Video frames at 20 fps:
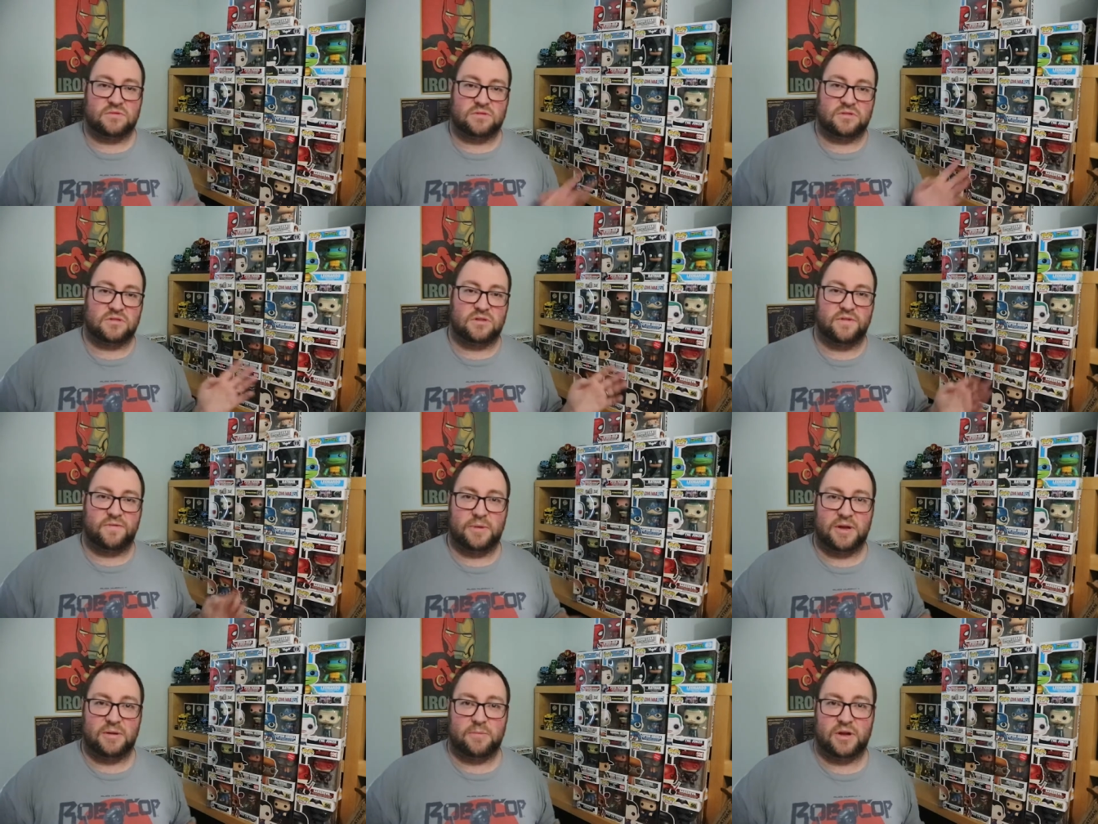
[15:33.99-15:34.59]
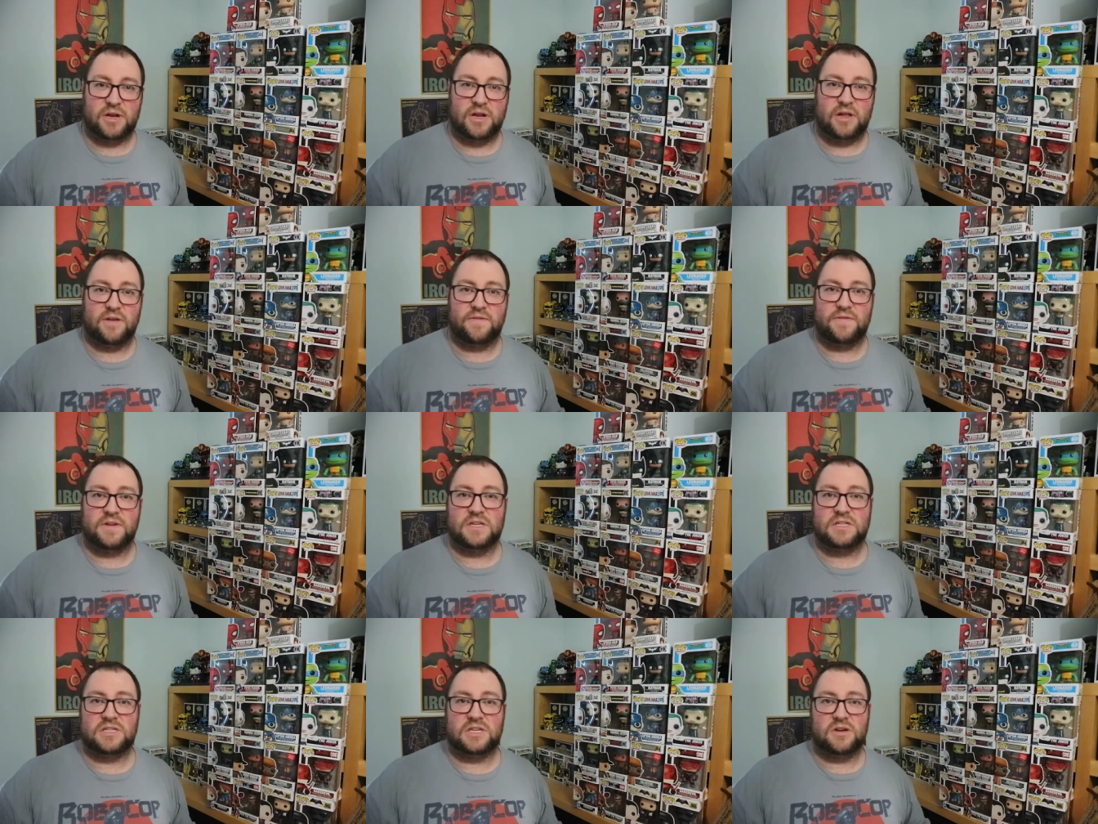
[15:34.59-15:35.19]
You've made my life
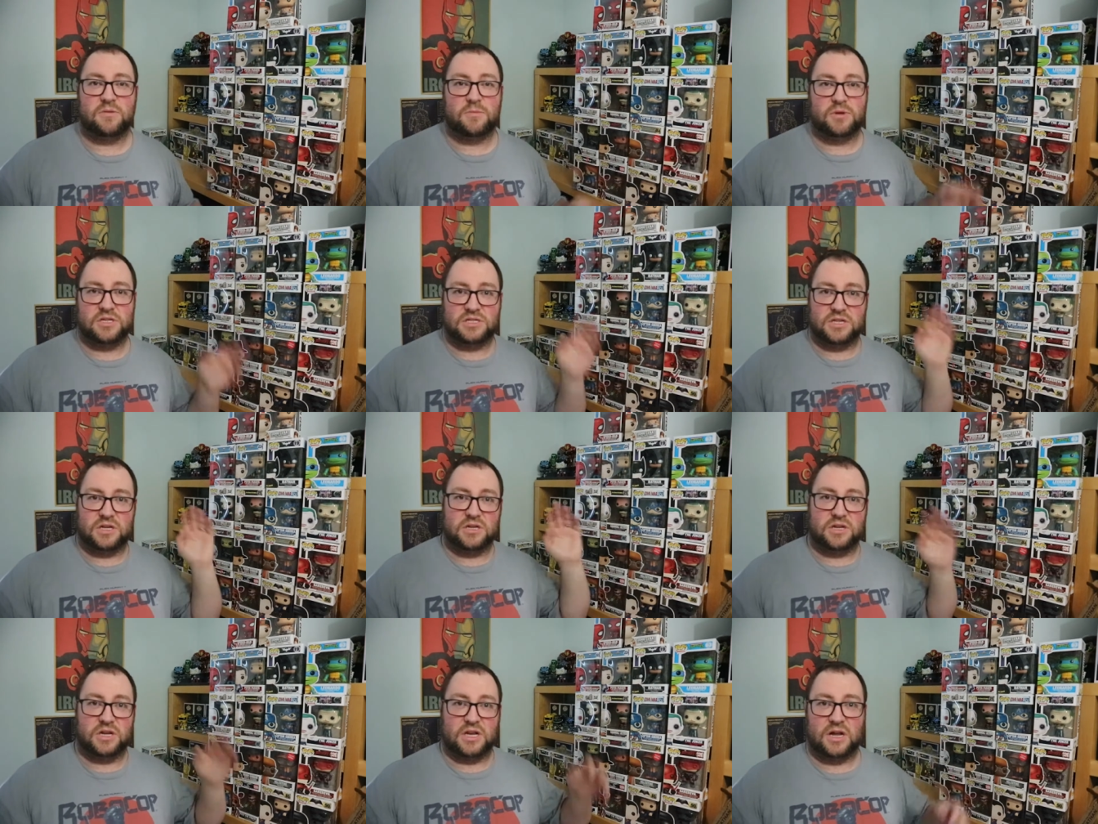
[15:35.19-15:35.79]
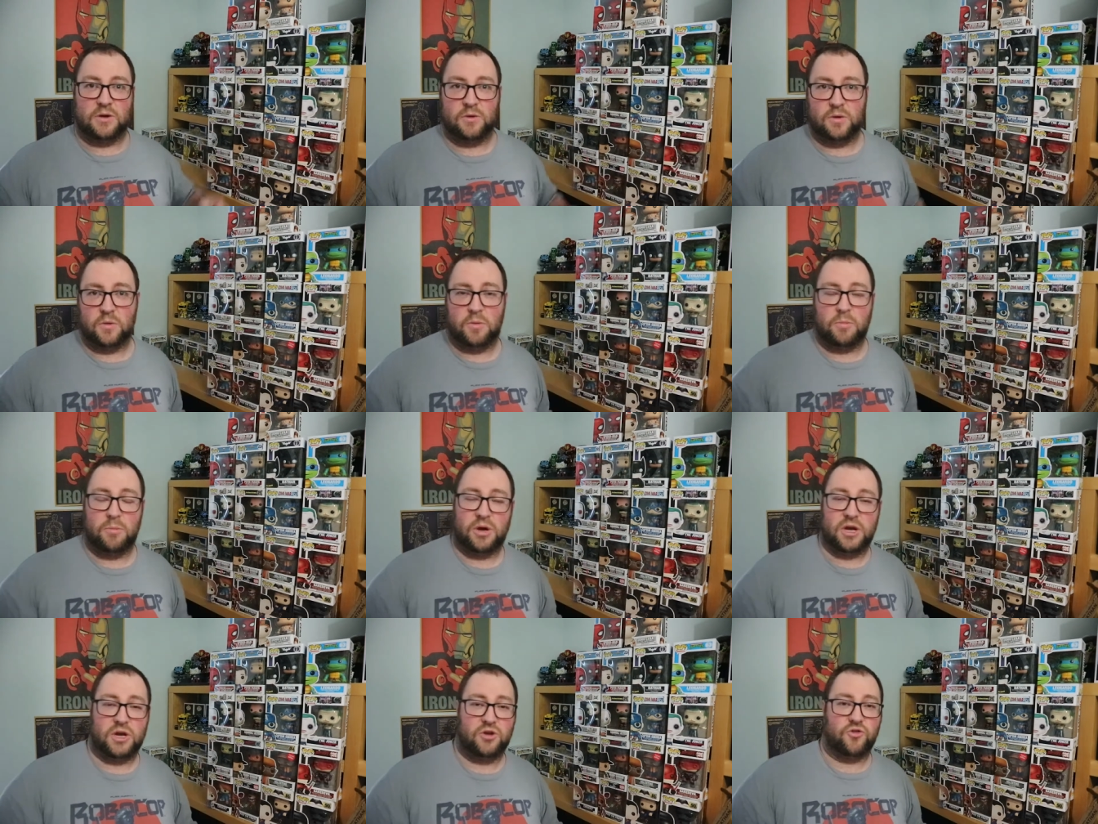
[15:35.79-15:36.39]
easier. My son can now go and
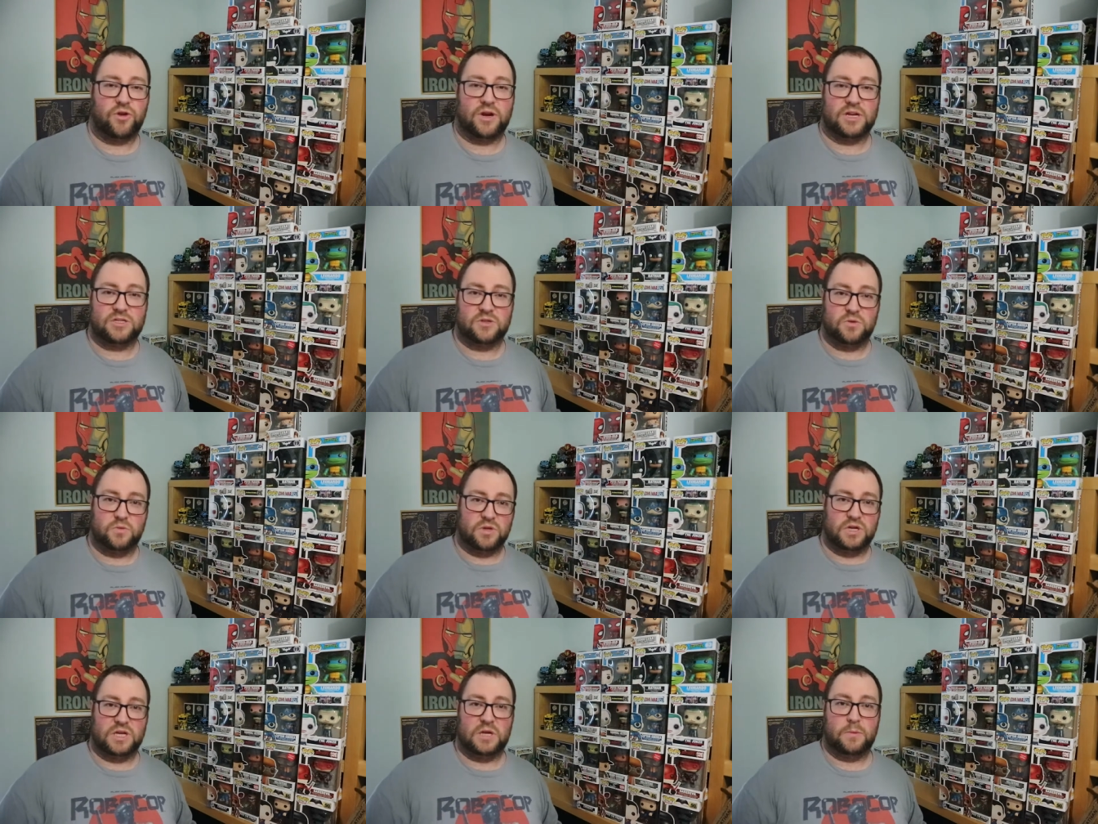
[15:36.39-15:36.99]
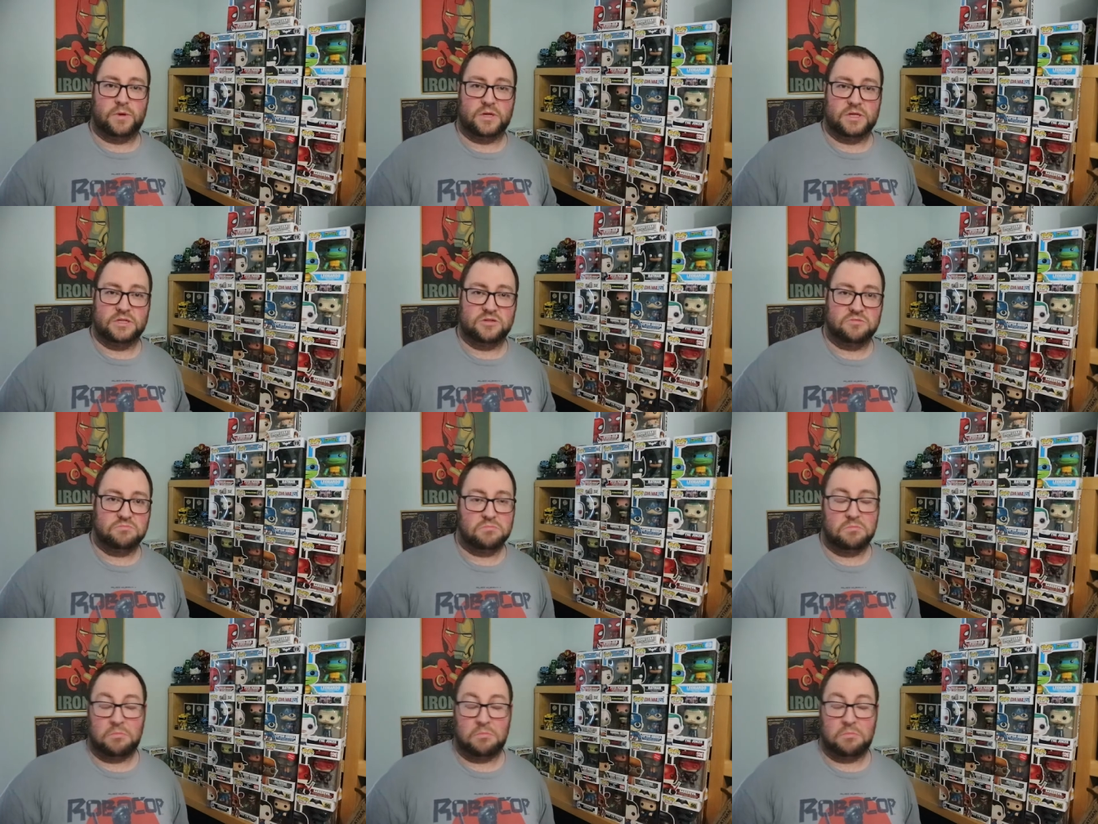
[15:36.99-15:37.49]
buy a tracksuit that he wants."